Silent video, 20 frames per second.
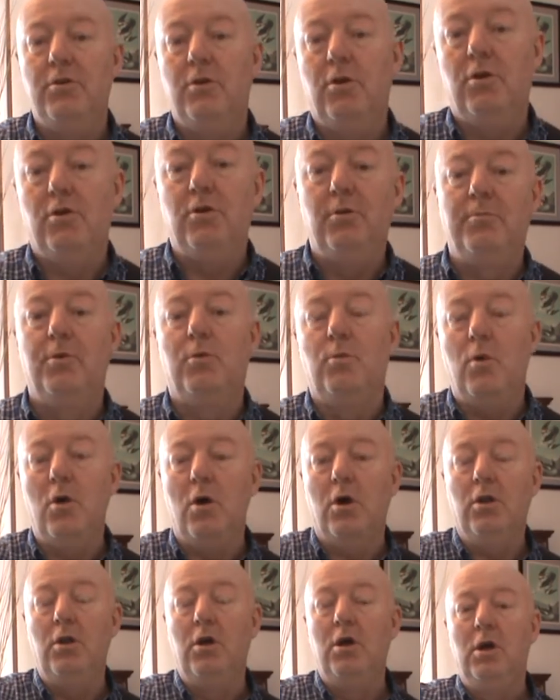or number
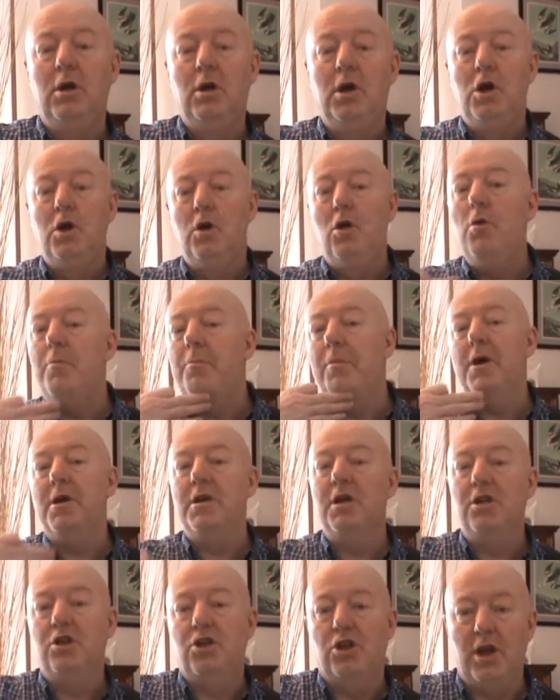1, up by
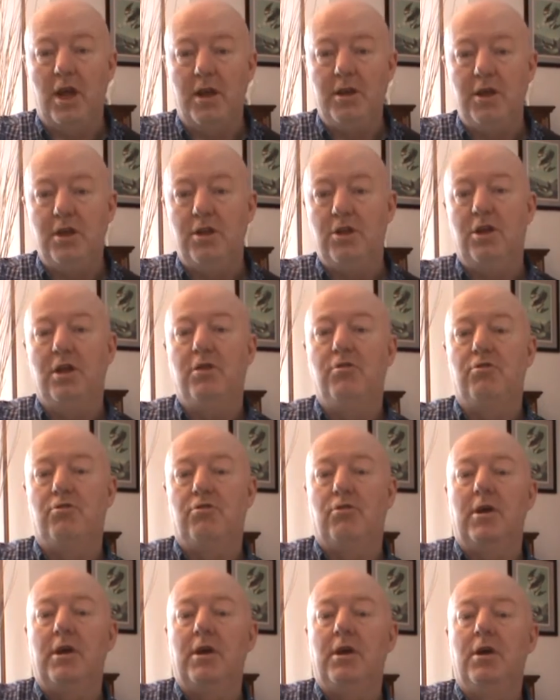your chin
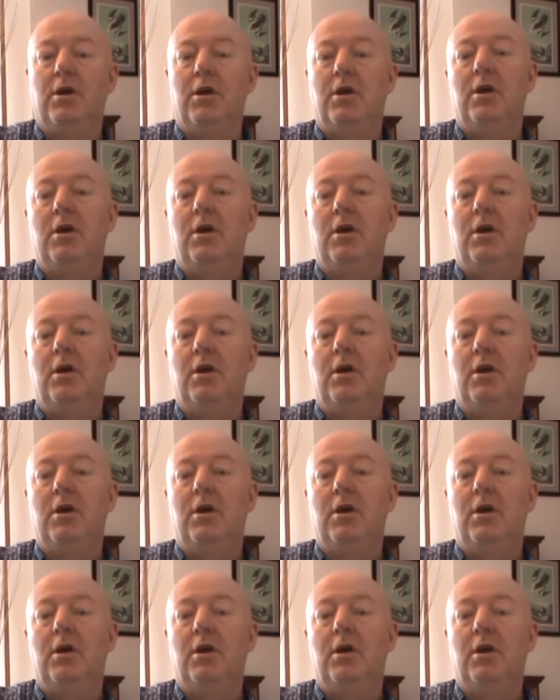string,